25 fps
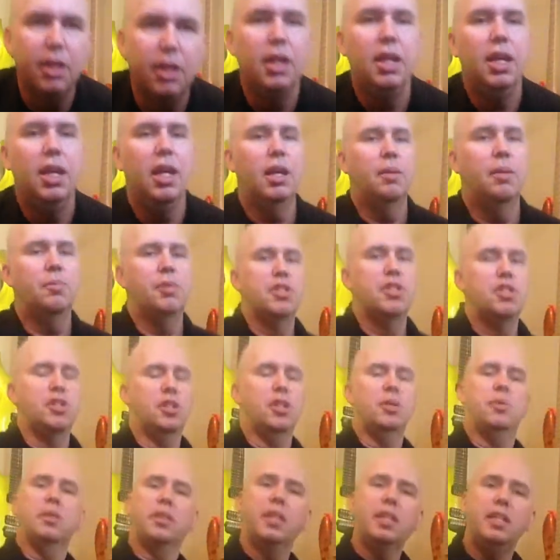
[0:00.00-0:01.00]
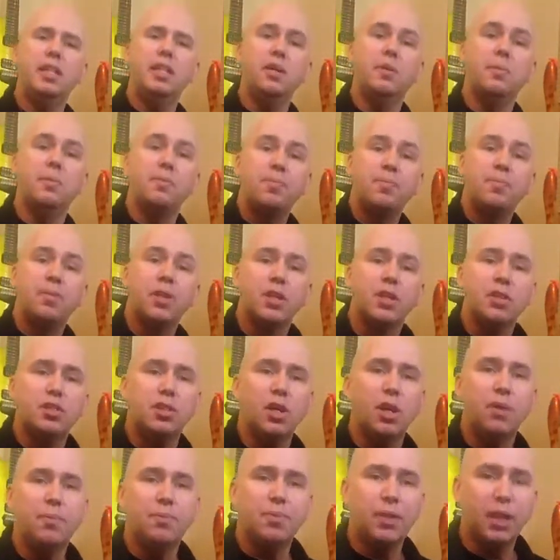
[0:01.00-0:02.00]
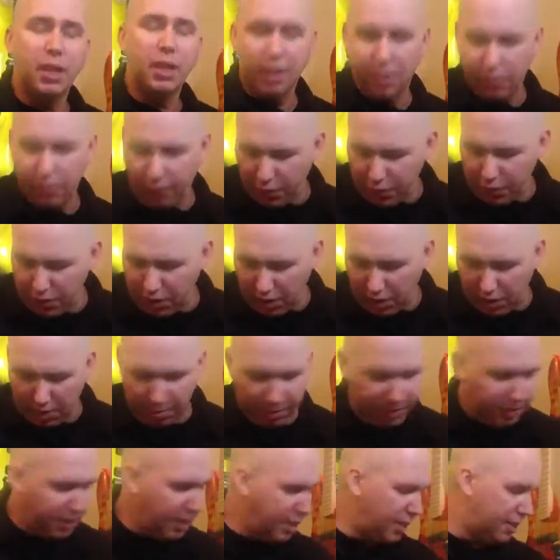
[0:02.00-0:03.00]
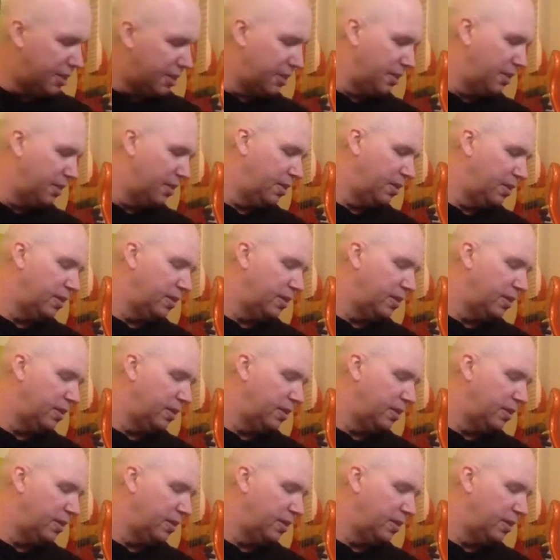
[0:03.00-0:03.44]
and I'm going to show you what they do. So let's first talk about this.